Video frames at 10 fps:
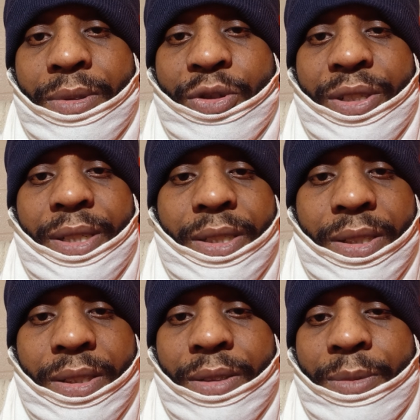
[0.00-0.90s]

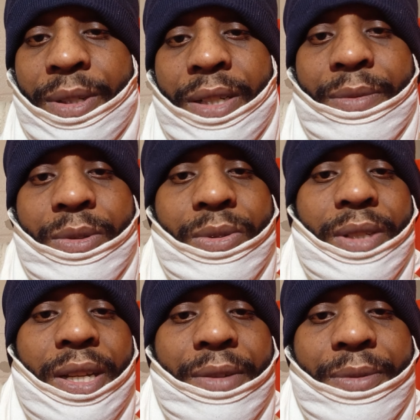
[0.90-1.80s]
traditions, or whatever you
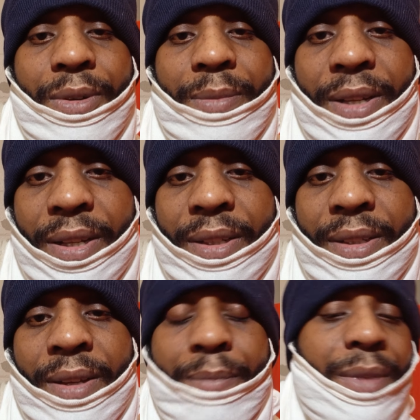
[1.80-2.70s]
stand for, man,
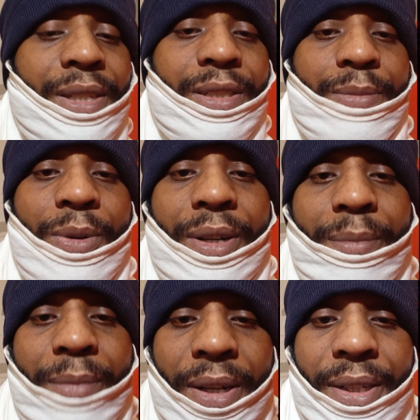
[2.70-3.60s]
means more than
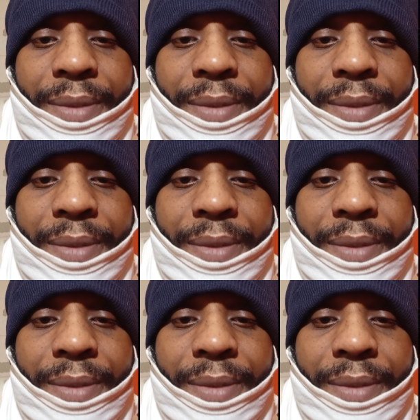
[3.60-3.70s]
money.